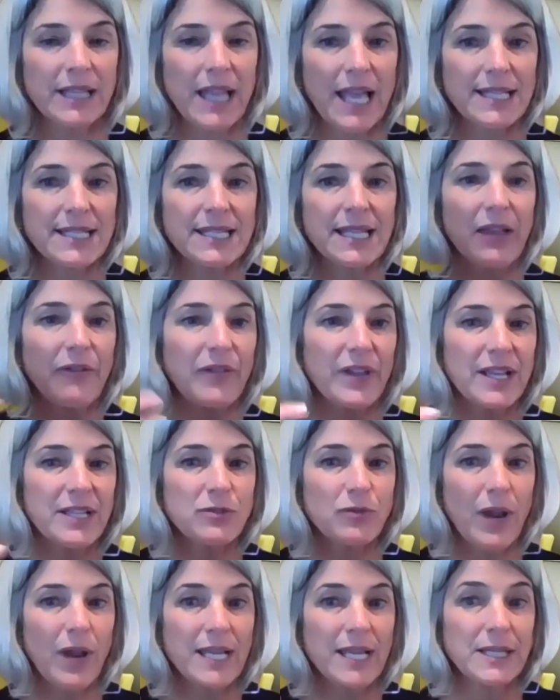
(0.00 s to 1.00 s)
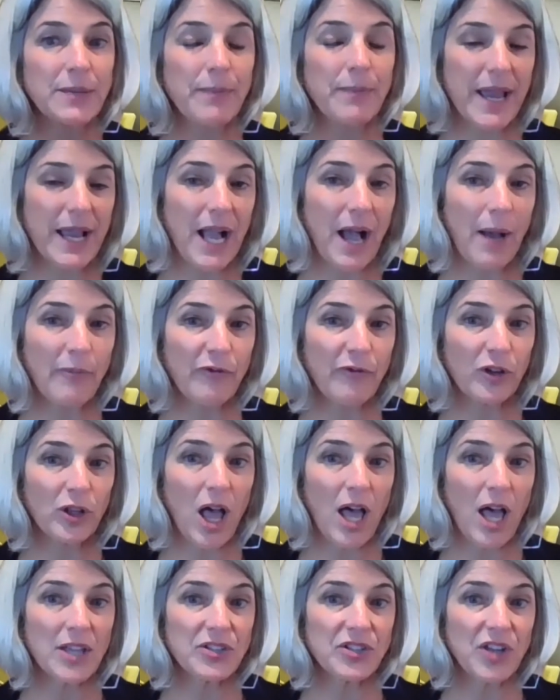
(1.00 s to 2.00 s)
that savings rate to make up for
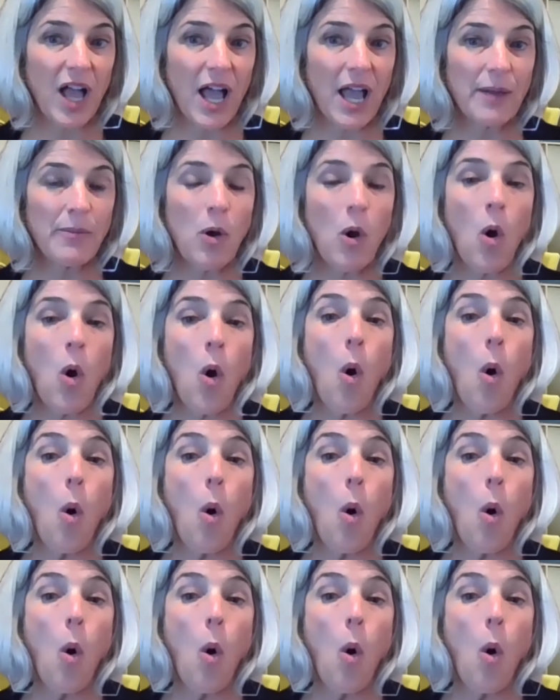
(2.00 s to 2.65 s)
lost time,